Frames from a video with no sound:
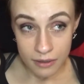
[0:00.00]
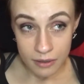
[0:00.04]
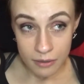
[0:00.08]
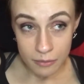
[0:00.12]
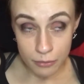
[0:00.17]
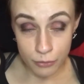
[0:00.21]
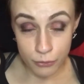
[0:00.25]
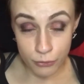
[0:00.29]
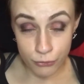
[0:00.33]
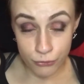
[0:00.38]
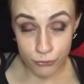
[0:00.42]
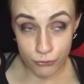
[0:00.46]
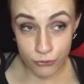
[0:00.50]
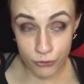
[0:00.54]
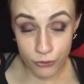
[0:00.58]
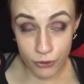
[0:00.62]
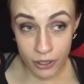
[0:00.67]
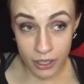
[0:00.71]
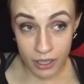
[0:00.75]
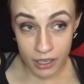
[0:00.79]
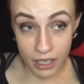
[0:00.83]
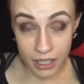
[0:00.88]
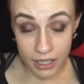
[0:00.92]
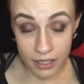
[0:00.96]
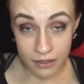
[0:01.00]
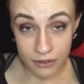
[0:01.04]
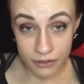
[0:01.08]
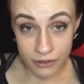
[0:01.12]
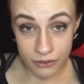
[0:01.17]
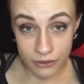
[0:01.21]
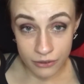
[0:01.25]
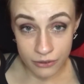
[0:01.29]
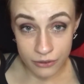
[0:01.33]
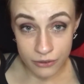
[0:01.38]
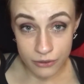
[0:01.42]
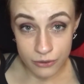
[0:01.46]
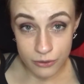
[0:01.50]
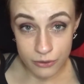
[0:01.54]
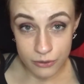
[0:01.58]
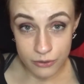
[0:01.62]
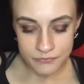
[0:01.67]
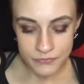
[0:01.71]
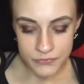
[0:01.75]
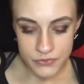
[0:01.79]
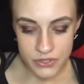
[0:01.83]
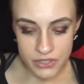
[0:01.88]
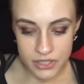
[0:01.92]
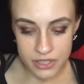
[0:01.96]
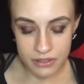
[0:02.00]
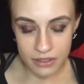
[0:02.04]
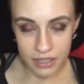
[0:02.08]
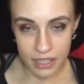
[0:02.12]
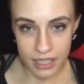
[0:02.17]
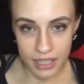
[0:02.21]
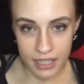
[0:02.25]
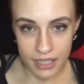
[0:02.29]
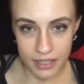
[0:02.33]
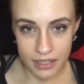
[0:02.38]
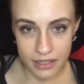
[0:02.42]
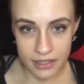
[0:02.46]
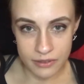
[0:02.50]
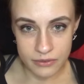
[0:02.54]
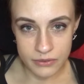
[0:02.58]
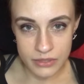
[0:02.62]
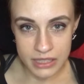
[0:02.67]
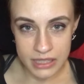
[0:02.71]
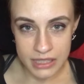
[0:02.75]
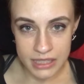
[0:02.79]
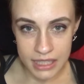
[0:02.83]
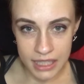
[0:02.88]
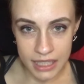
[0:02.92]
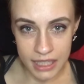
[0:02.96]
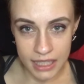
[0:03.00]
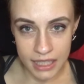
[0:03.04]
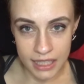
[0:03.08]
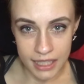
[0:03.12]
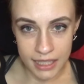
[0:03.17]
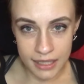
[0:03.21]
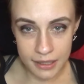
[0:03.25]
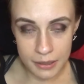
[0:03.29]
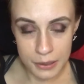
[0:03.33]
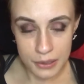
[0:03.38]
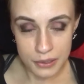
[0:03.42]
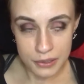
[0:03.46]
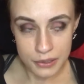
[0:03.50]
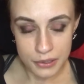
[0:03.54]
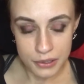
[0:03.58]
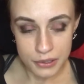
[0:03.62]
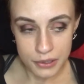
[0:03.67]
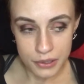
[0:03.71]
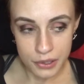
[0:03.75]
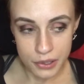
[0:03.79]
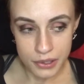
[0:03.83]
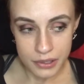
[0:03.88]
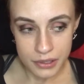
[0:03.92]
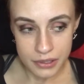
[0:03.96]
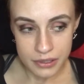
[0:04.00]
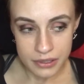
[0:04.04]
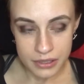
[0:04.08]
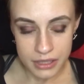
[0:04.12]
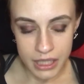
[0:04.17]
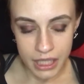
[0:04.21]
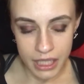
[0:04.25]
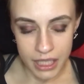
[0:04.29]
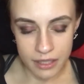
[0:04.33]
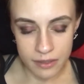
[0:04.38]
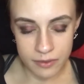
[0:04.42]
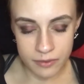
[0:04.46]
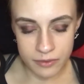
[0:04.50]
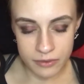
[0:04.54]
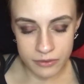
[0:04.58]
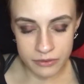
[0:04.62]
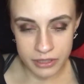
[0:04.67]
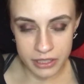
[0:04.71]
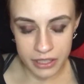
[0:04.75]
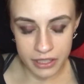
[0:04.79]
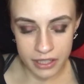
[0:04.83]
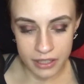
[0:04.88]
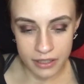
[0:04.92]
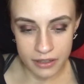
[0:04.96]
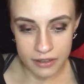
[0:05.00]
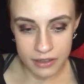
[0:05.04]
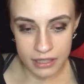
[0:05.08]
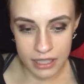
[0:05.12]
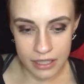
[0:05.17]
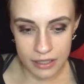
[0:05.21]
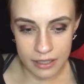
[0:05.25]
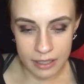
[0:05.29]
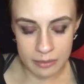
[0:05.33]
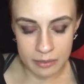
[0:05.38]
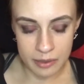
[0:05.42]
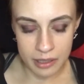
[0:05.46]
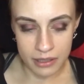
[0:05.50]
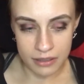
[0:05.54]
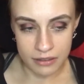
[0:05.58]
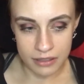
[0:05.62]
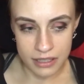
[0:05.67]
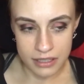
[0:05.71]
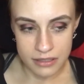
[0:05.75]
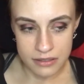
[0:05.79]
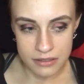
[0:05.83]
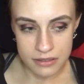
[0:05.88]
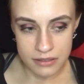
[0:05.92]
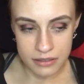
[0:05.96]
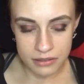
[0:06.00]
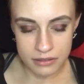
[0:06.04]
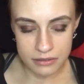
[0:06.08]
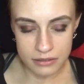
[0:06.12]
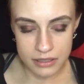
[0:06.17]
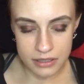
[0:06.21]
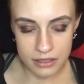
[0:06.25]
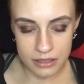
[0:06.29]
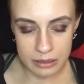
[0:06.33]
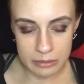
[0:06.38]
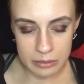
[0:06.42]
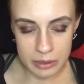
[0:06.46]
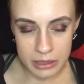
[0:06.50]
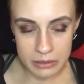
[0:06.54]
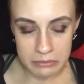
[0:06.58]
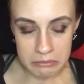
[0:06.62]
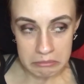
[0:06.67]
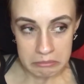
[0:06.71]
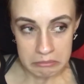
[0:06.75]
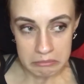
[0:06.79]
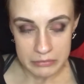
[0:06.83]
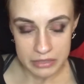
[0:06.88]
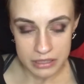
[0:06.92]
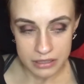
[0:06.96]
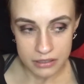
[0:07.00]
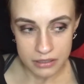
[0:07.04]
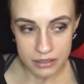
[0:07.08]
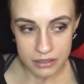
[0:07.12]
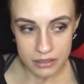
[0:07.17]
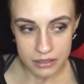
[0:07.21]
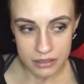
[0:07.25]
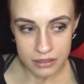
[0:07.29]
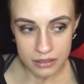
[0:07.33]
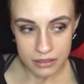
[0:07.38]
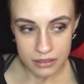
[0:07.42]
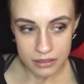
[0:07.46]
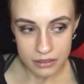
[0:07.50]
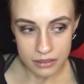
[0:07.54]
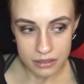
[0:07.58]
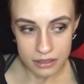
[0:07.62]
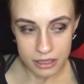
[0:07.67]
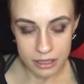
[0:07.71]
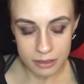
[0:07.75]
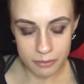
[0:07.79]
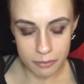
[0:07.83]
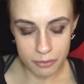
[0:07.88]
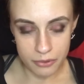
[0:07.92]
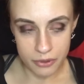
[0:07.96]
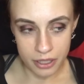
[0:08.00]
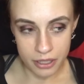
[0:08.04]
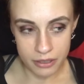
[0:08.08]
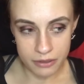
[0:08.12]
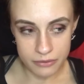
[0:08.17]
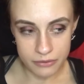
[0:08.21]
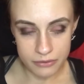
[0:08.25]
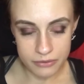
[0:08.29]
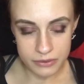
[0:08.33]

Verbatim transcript: before I go, so the highlight of the day, I haven't really thought about it, so it's gonna be improv.